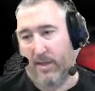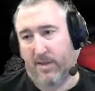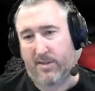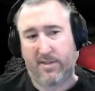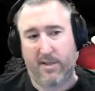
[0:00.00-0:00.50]
That
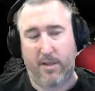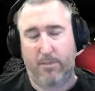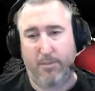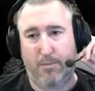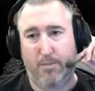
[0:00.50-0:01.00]
was
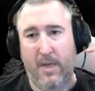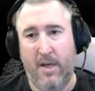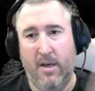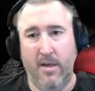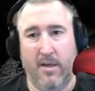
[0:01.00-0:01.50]

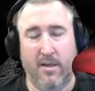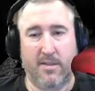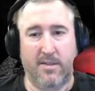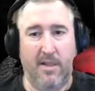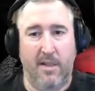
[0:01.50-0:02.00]

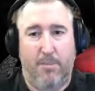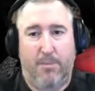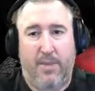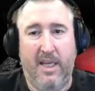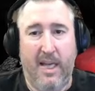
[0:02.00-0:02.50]
still a
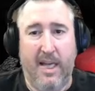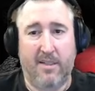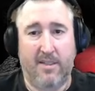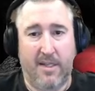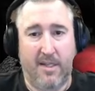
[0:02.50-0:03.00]

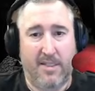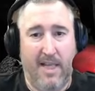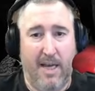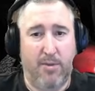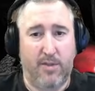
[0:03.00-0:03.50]
P8
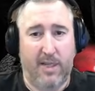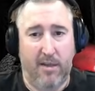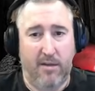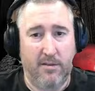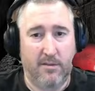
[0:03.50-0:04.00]
Diablo kill.